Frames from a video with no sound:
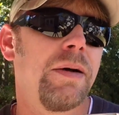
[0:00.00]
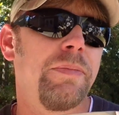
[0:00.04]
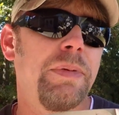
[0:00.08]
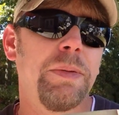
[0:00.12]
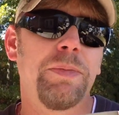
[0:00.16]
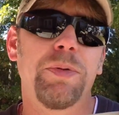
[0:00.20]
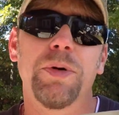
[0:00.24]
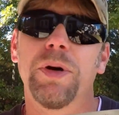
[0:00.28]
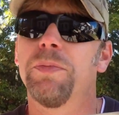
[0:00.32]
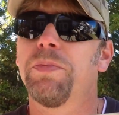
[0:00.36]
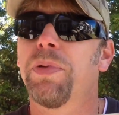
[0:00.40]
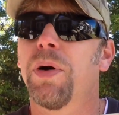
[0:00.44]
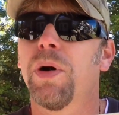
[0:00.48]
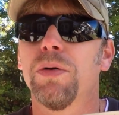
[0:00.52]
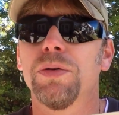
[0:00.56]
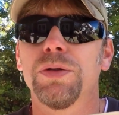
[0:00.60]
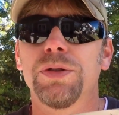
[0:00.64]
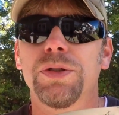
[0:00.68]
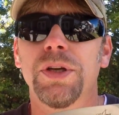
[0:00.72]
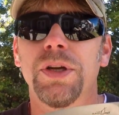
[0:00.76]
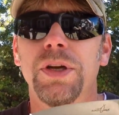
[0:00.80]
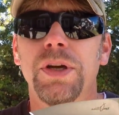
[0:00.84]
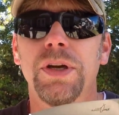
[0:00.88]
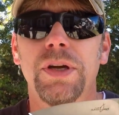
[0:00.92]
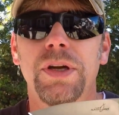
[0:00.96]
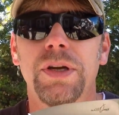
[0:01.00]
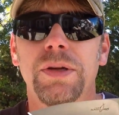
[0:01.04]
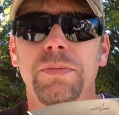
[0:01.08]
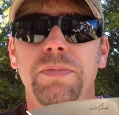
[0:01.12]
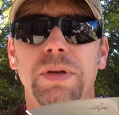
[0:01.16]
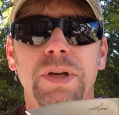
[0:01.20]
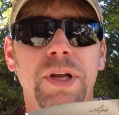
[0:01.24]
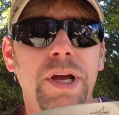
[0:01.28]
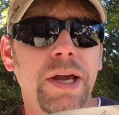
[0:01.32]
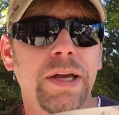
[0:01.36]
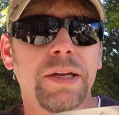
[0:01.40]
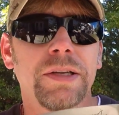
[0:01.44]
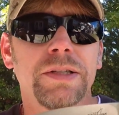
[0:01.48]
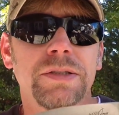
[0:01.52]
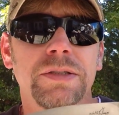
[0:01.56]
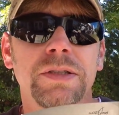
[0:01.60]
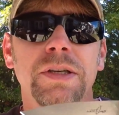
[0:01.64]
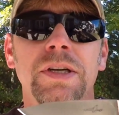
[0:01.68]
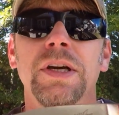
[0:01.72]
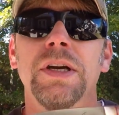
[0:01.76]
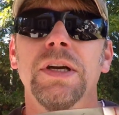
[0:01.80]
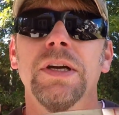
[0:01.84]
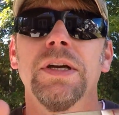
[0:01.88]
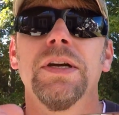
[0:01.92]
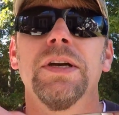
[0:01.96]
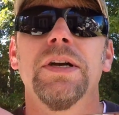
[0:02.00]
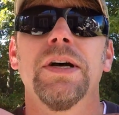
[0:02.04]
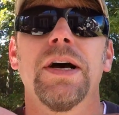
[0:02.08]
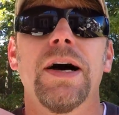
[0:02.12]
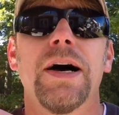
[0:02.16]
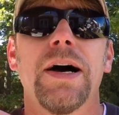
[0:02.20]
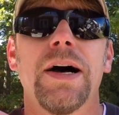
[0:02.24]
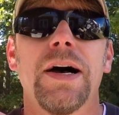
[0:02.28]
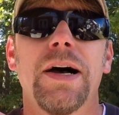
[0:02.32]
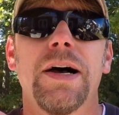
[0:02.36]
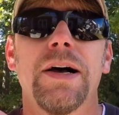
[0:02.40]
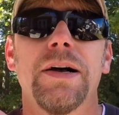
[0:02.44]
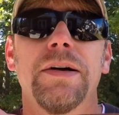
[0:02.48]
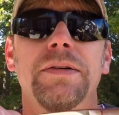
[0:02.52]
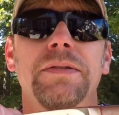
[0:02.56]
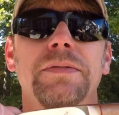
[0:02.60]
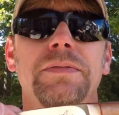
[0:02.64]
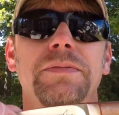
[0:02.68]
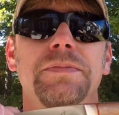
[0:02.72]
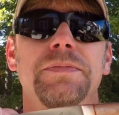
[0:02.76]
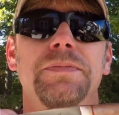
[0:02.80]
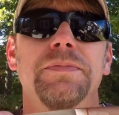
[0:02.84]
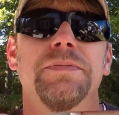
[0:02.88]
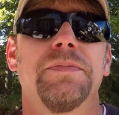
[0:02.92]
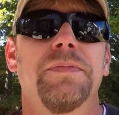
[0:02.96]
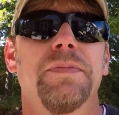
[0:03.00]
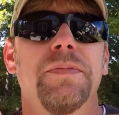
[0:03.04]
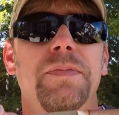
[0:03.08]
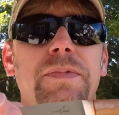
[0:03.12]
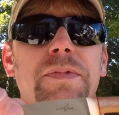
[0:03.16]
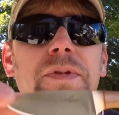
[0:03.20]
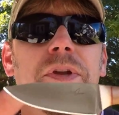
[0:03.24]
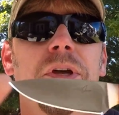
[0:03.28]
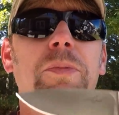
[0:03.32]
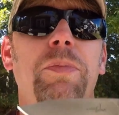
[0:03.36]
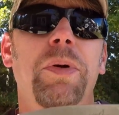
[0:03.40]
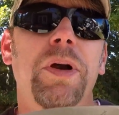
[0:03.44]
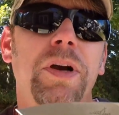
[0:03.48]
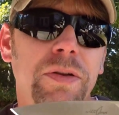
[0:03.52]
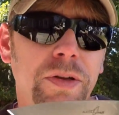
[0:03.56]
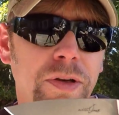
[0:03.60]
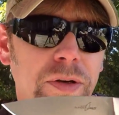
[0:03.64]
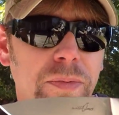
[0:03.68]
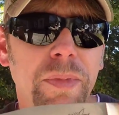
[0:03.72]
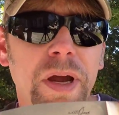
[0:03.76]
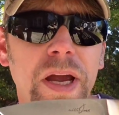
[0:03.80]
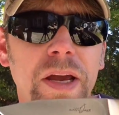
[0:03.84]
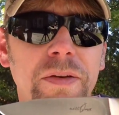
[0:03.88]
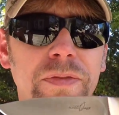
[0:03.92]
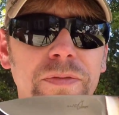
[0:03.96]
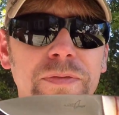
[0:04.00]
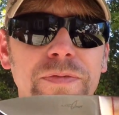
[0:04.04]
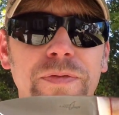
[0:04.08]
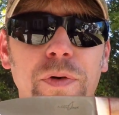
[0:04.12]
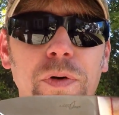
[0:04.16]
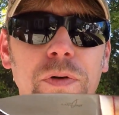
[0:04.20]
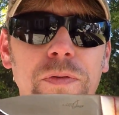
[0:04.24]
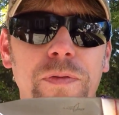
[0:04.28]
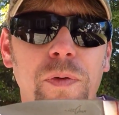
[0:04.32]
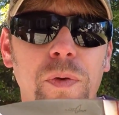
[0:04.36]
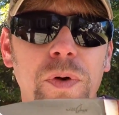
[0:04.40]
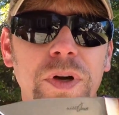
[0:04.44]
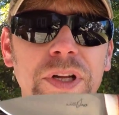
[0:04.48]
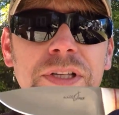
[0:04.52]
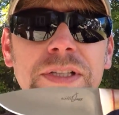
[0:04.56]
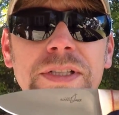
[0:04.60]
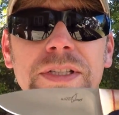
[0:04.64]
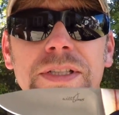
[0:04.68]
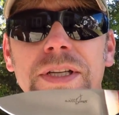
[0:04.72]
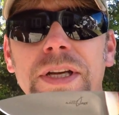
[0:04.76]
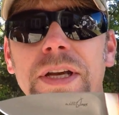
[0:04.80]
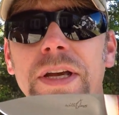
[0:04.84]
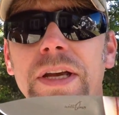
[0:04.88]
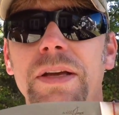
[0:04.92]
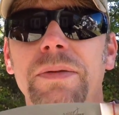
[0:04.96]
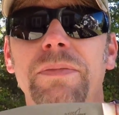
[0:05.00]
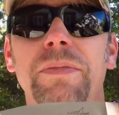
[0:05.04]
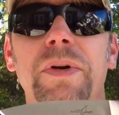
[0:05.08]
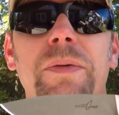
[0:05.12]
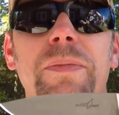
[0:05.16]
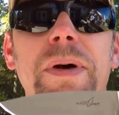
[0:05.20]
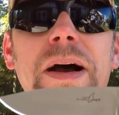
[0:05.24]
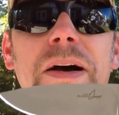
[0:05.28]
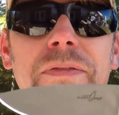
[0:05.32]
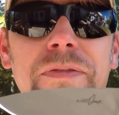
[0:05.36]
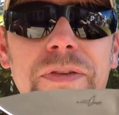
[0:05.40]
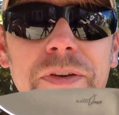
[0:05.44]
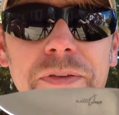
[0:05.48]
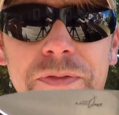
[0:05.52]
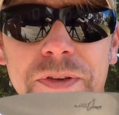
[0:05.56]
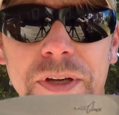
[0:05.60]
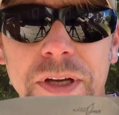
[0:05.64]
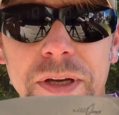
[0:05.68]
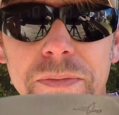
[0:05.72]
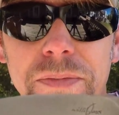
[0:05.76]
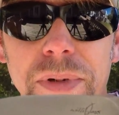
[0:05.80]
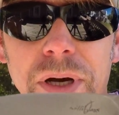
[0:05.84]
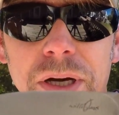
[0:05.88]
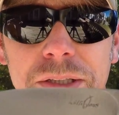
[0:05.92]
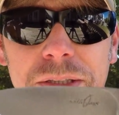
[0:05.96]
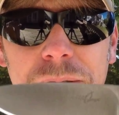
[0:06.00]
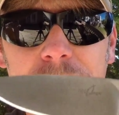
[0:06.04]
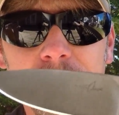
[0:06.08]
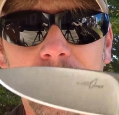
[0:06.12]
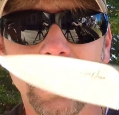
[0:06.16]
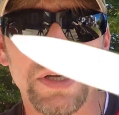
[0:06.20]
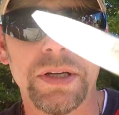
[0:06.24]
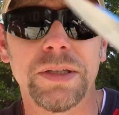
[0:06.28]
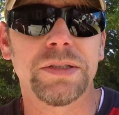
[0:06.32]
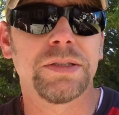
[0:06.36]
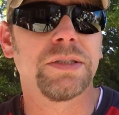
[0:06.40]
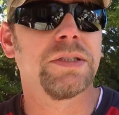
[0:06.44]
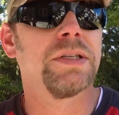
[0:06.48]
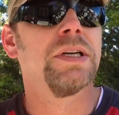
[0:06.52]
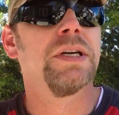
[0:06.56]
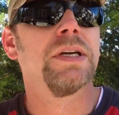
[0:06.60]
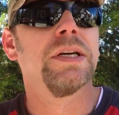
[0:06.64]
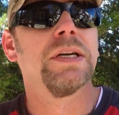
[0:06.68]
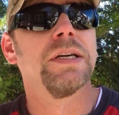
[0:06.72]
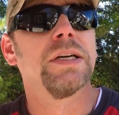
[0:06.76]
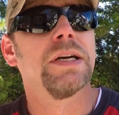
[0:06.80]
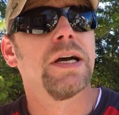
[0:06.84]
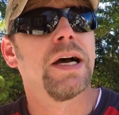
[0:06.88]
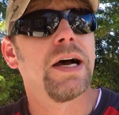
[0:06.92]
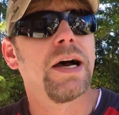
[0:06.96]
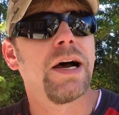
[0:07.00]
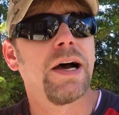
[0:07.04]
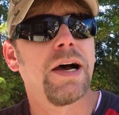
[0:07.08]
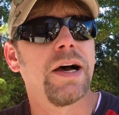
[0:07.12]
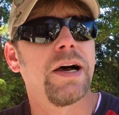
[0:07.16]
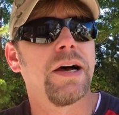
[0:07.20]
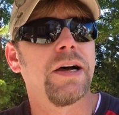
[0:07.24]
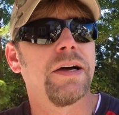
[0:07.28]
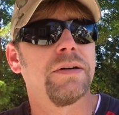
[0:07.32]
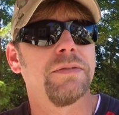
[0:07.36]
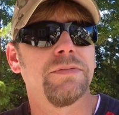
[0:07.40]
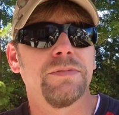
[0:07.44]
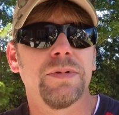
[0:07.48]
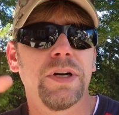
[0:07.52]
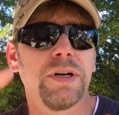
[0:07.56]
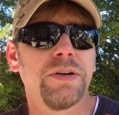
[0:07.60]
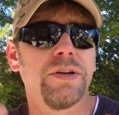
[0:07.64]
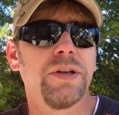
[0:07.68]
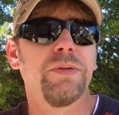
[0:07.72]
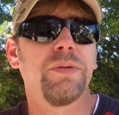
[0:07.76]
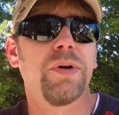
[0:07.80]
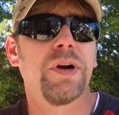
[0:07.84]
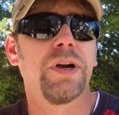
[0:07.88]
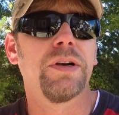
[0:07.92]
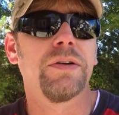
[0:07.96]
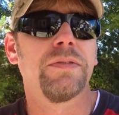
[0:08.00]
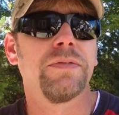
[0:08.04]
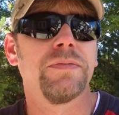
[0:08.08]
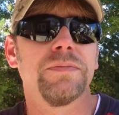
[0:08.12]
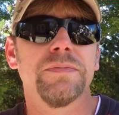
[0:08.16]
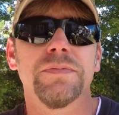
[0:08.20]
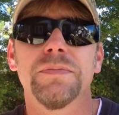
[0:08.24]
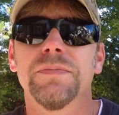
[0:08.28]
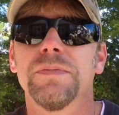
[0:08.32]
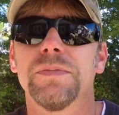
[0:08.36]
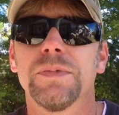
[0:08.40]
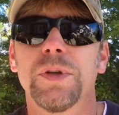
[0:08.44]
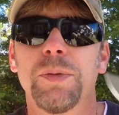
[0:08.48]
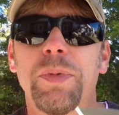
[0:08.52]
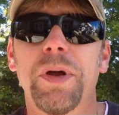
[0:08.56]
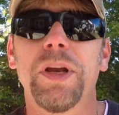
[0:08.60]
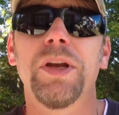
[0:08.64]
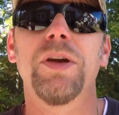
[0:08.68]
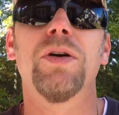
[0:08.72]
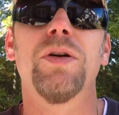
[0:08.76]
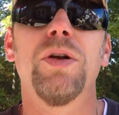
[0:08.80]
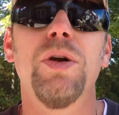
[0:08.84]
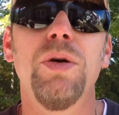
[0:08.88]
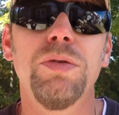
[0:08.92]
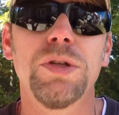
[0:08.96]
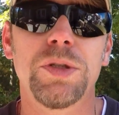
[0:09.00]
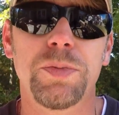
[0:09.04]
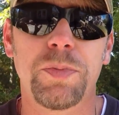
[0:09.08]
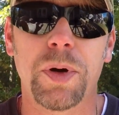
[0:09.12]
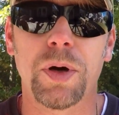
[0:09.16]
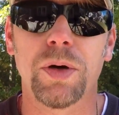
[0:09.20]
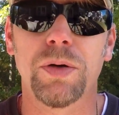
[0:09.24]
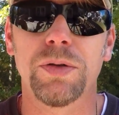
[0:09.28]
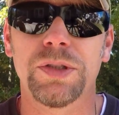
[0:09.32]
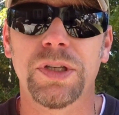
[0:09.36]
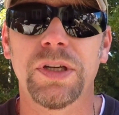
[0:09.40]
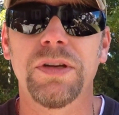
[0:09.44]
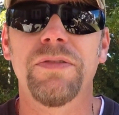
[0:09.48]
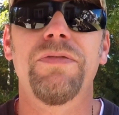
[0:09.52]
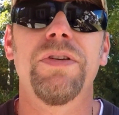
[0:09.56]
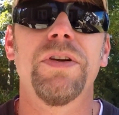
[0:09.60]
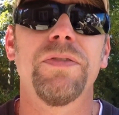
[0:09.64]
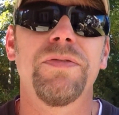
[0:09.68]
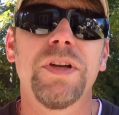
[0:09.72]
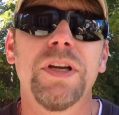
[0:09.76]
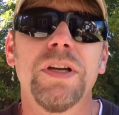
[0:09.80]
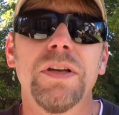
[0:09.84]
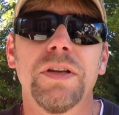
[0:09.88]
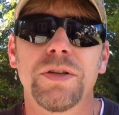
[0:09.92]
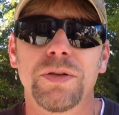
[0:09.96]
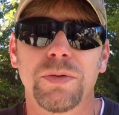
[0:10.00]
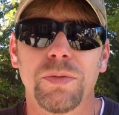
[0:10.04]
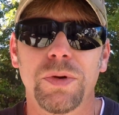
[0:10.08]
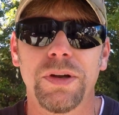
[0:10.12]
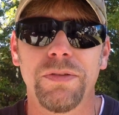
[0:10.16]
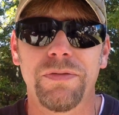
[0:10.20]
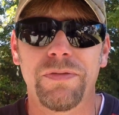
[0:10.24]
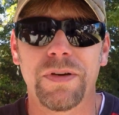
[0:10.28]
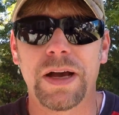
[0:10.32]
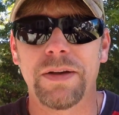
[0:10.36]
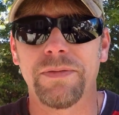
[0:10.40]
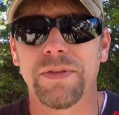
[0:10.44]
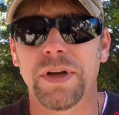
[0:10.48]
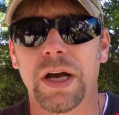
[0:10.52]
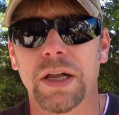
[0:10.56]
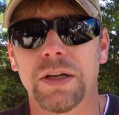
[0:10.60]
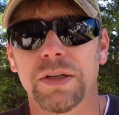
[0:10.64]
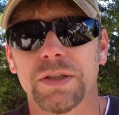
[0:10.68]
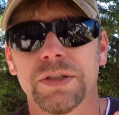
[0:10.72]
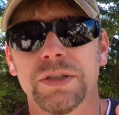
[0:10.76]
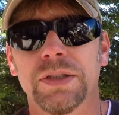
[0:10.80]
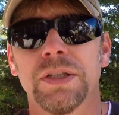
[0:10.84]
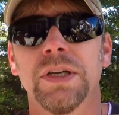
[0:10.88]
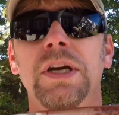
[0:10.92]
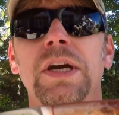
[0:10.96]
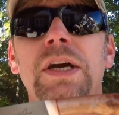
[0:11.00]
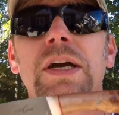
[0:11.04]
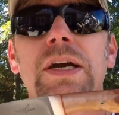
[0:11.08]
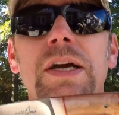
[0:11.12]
People had posted blanks that apparently are made from 440C, and they're about $15 a piece. Well, anywhere, depending on who was posting, $15 to $25.